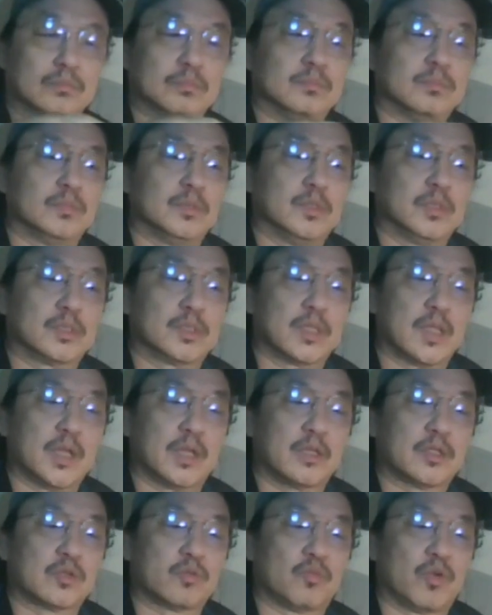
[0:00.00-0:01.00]
Looks like
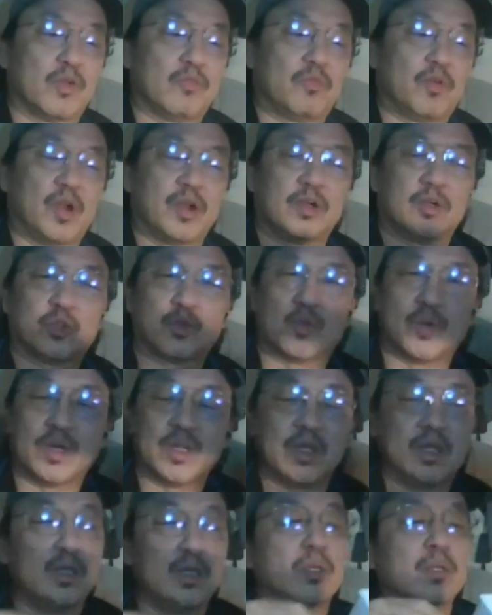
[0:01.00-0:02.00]
it's Rough Rider
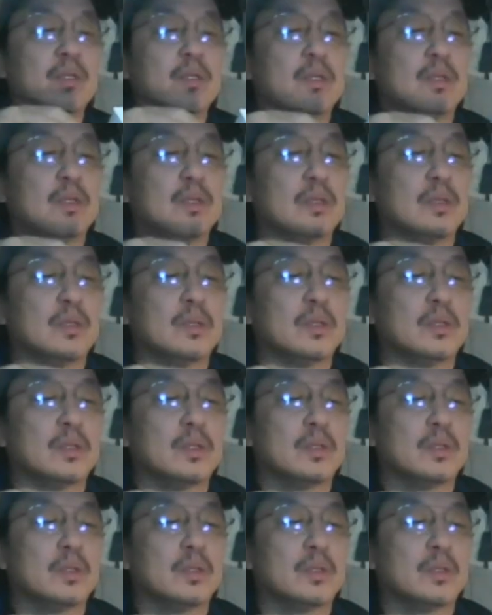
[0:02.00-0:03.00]

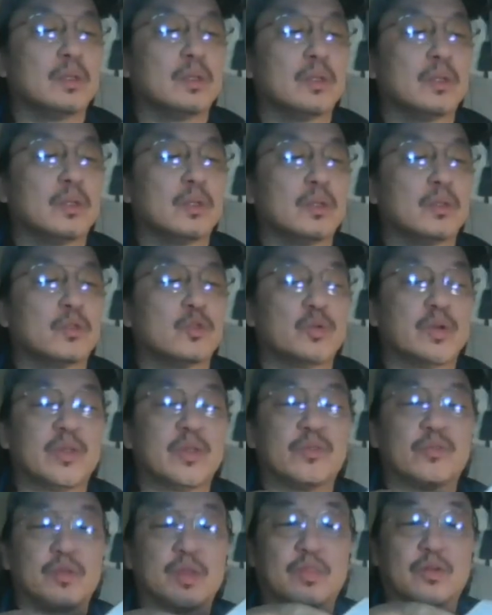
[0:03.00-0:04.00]

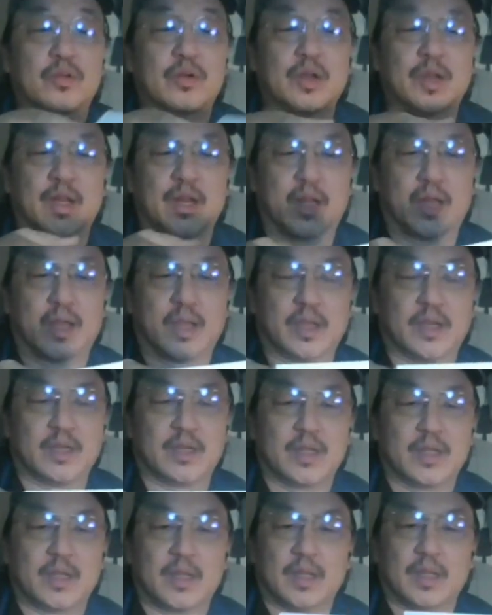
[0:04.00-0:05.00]
2339,
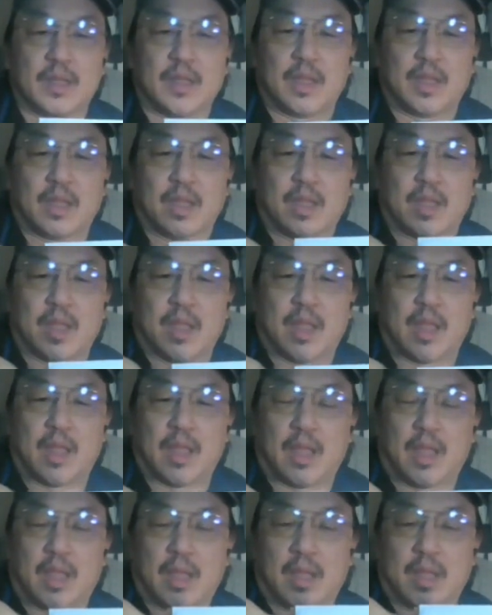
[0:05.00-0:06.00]

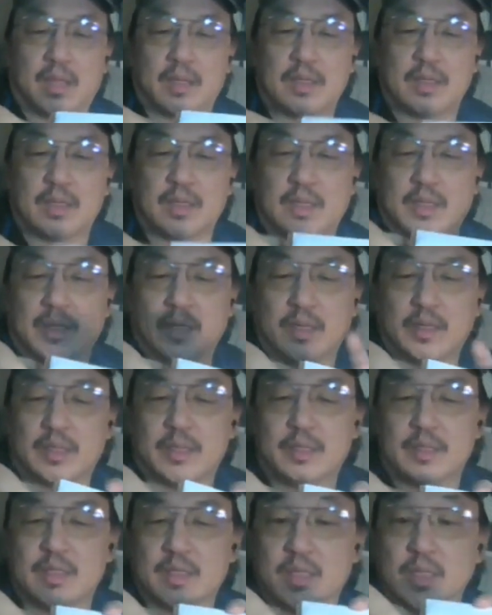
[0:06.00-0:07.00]
and it
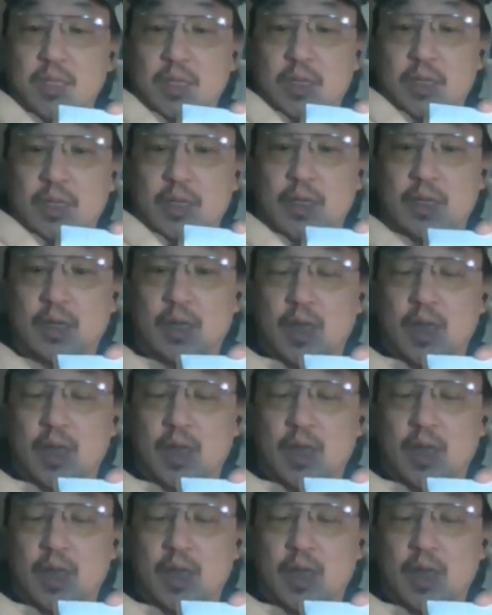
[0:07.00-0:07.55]
is the